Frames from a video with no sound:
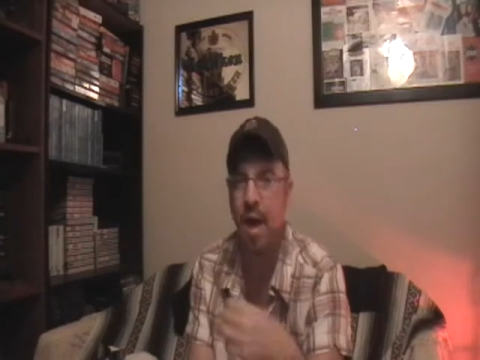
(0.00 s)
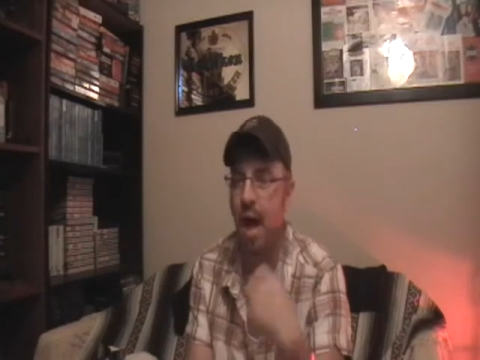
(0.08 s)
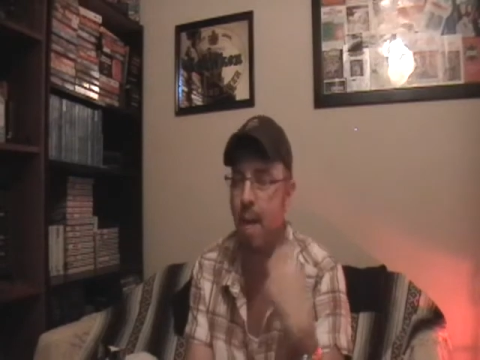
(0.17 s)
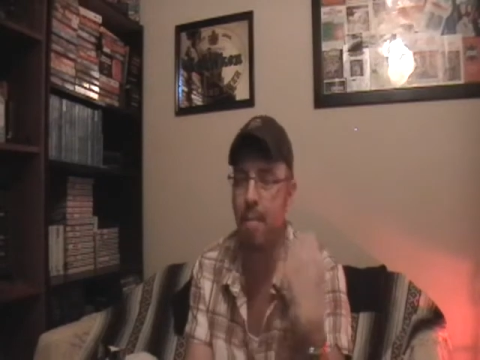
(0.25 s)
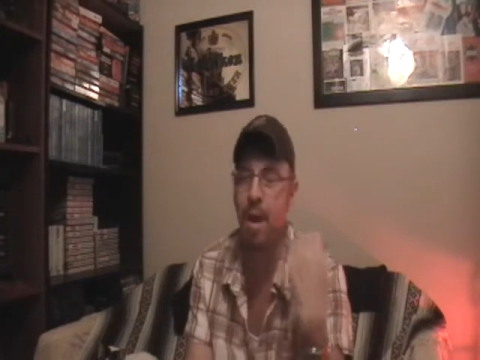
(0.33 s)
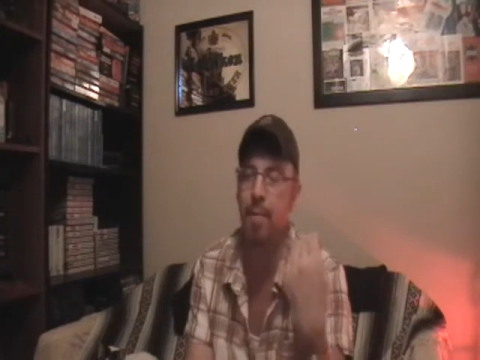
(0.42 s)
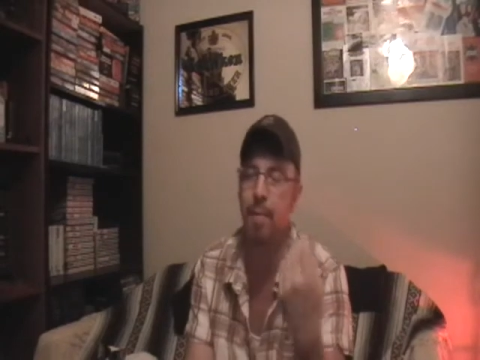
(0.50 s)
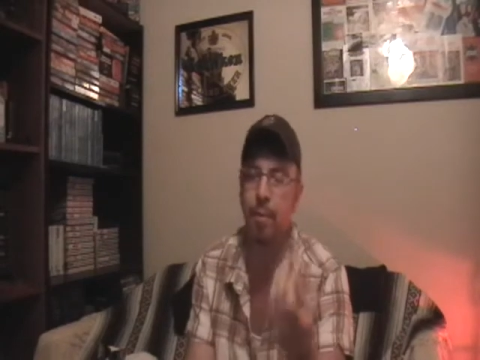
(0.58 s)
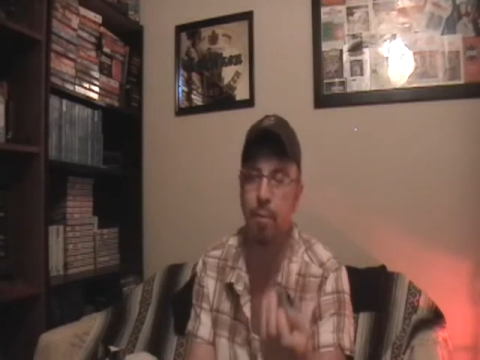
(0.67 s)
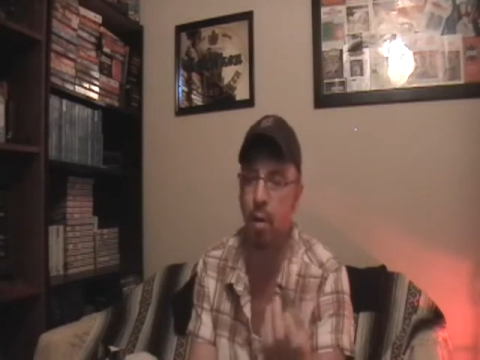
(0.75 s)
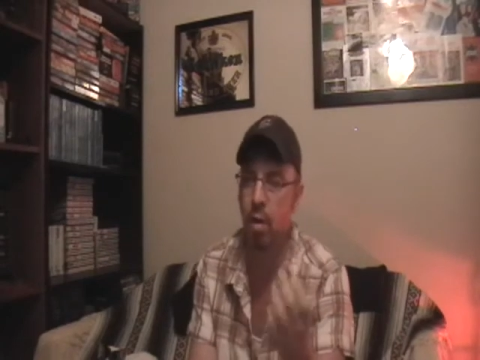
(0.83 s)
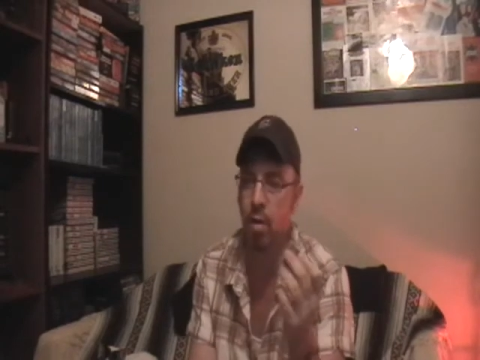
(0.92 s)
I might be
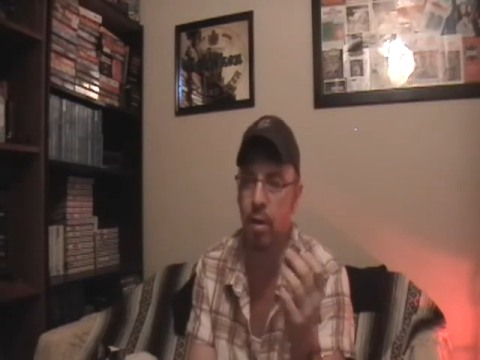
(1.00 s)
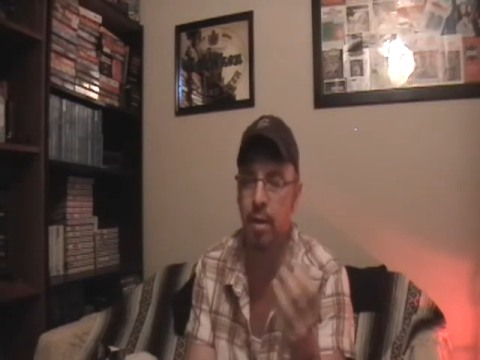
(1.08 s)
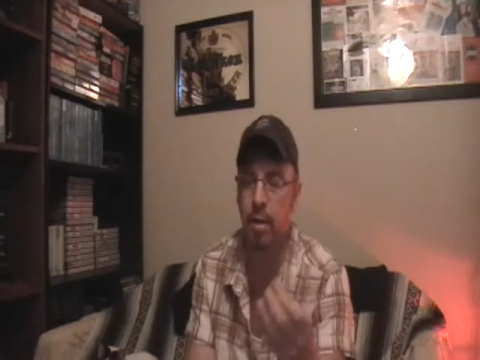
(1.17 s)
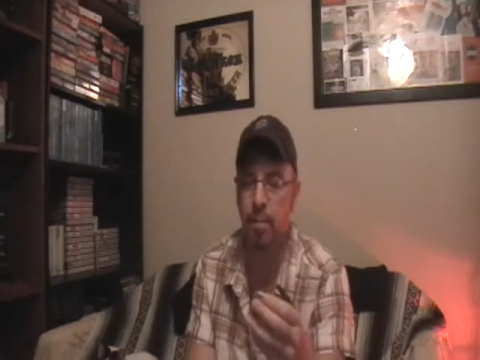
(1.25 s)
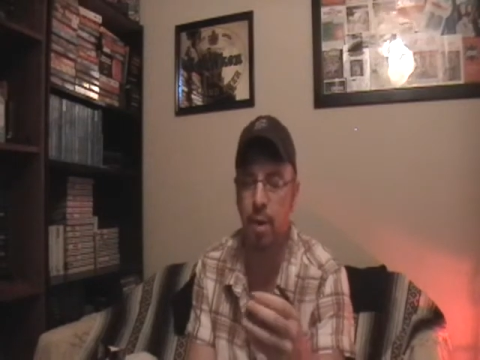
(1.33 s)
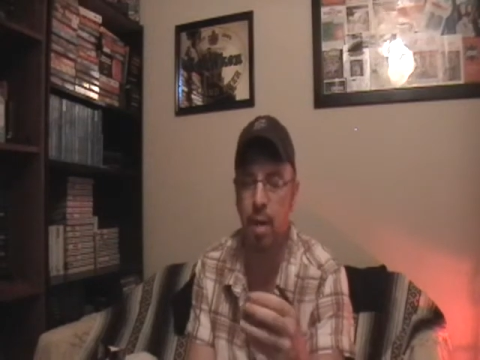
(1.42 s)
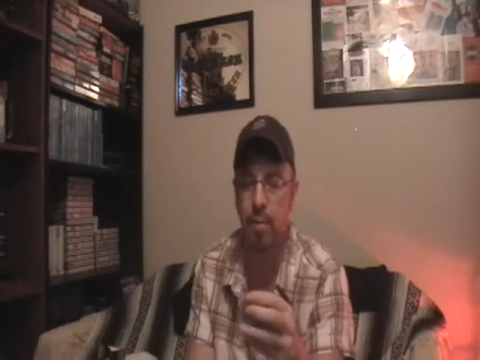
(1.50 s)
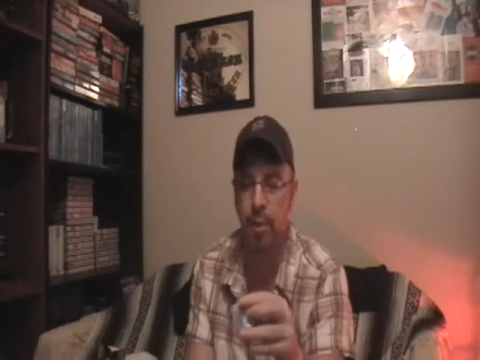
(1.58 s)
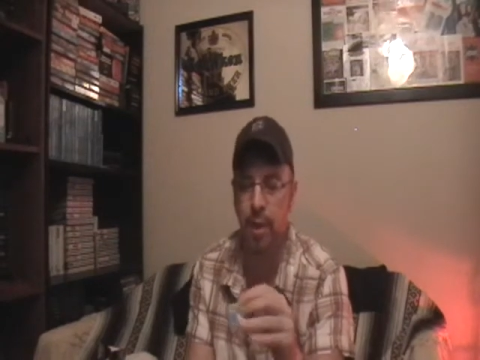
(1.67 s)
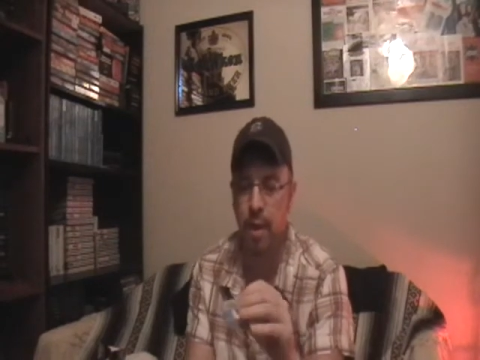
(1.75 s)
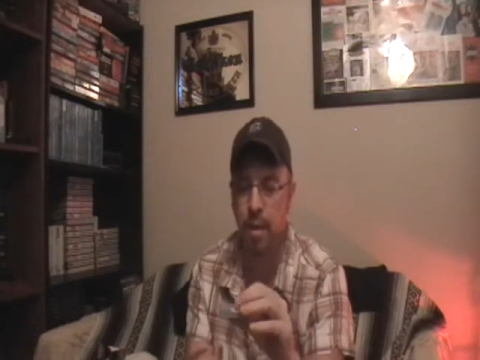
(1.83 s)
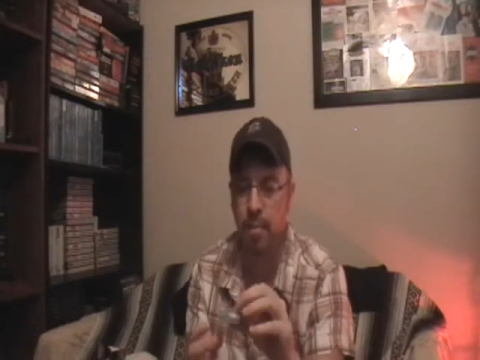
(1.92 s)
wrong, and I
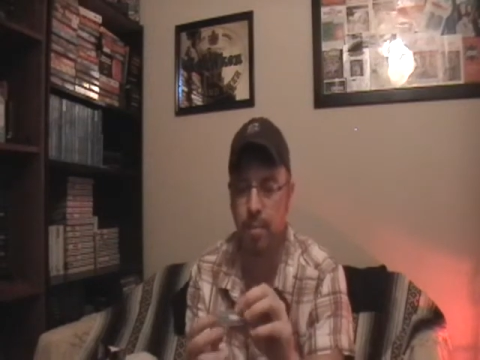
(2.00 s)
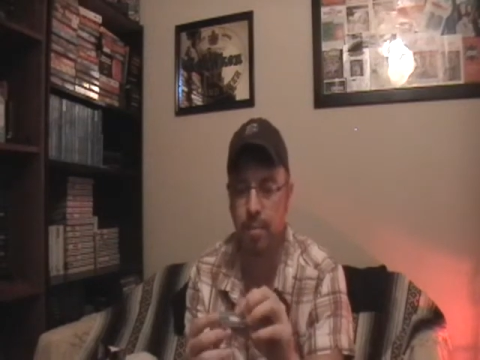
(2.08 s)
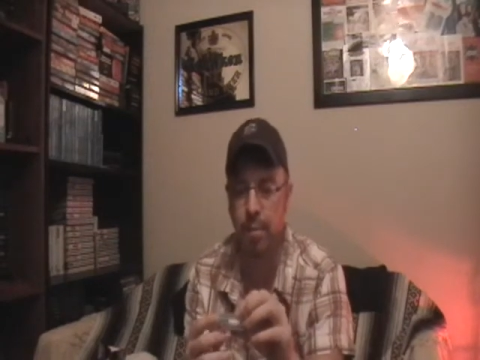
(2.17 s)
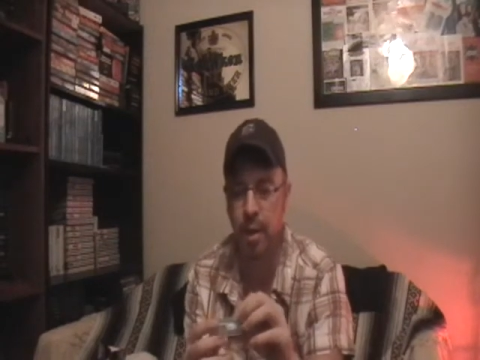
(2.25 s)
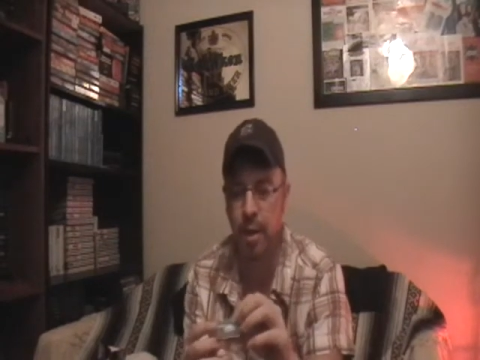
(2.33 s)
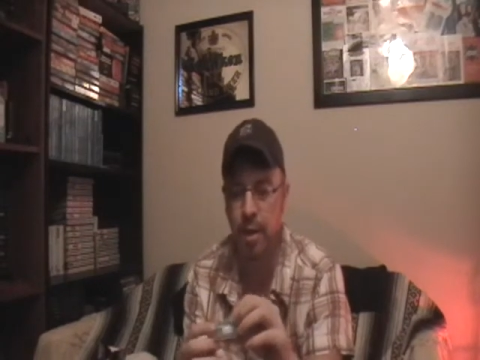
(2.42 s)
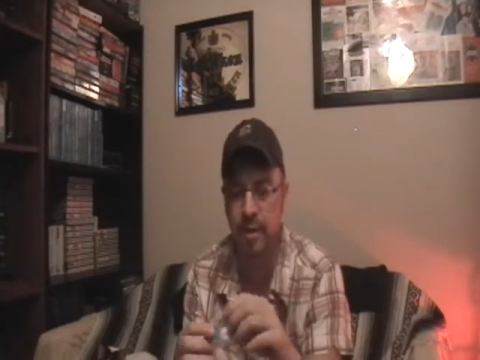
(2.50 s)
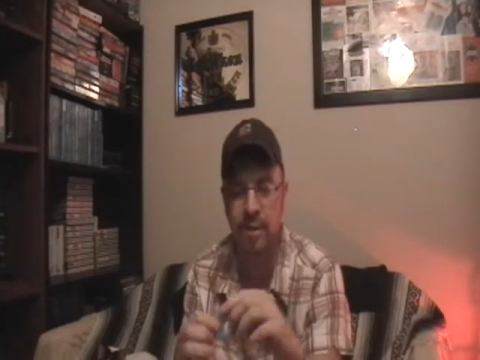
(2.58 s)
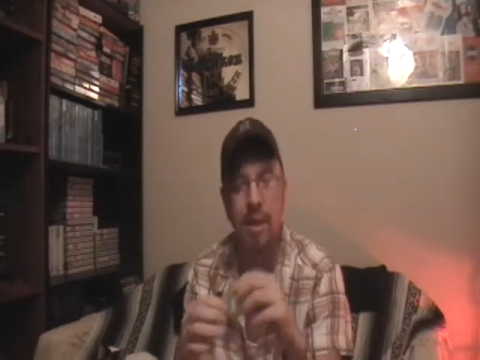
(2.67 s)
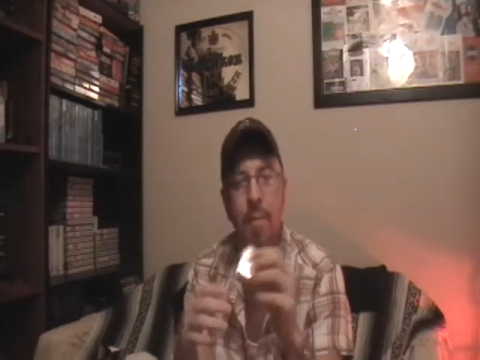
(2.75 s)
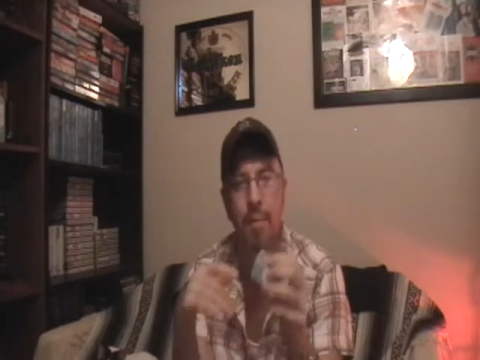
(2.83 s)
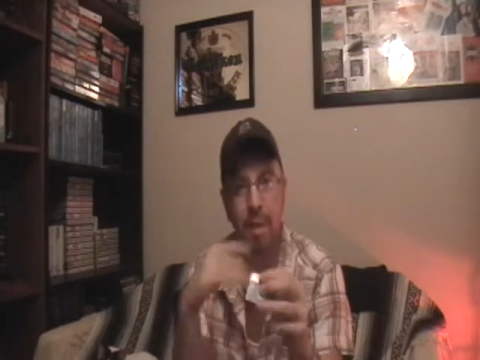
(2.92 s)
probably am, but it's
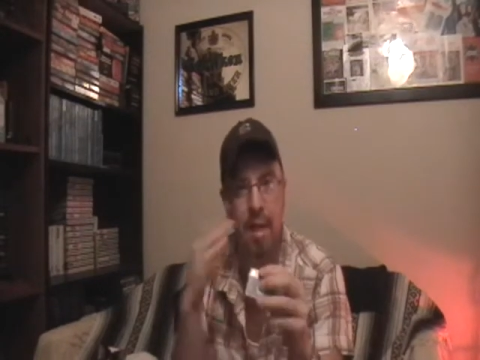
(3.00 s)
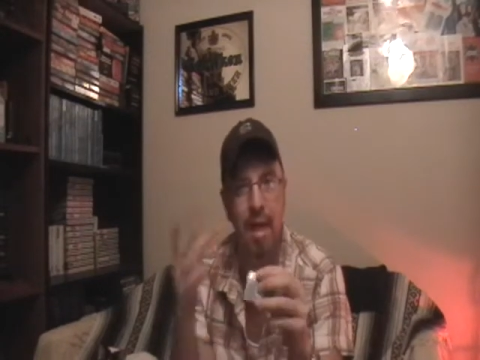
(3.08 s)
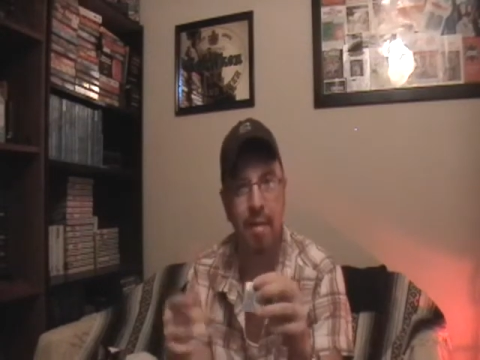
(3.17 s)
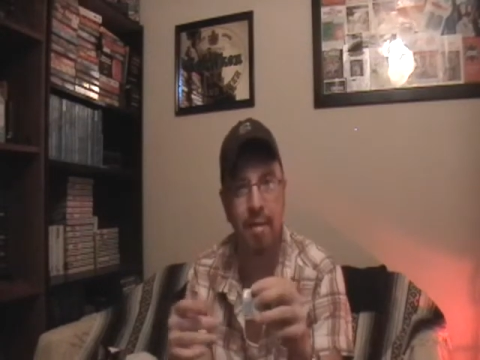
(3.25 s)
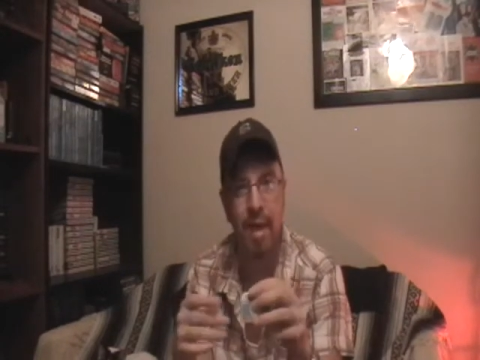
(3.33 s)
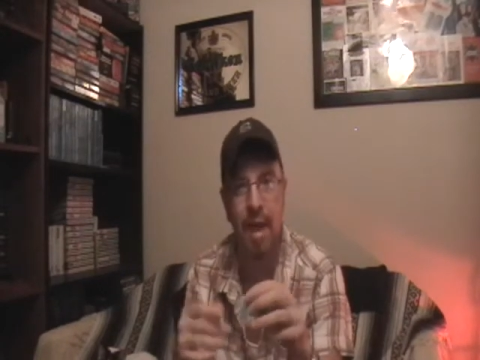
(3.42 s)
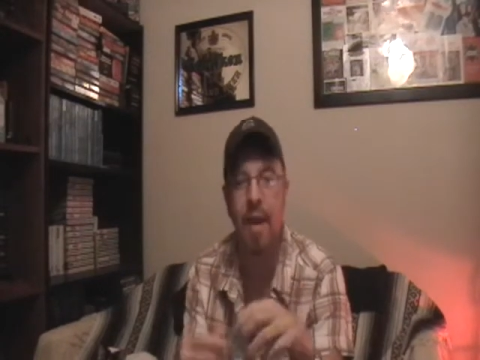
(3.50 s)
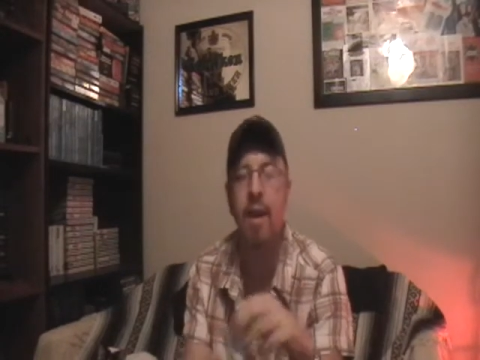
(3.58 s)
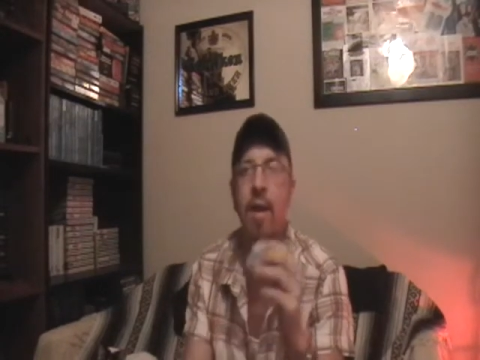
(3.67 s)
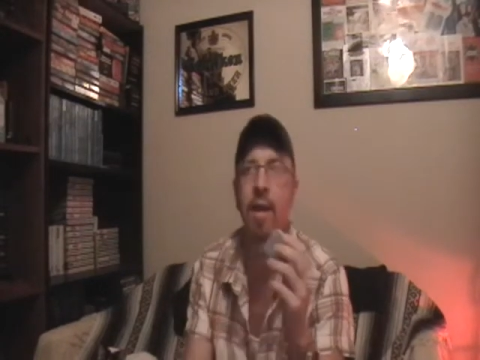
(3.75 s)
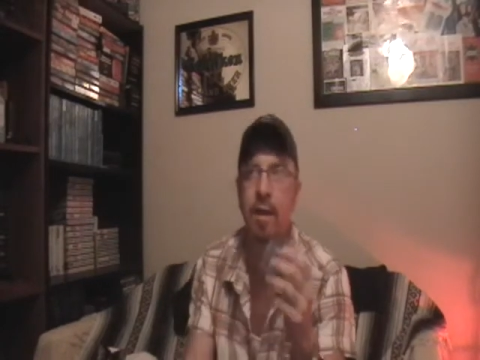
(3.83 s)
something like that.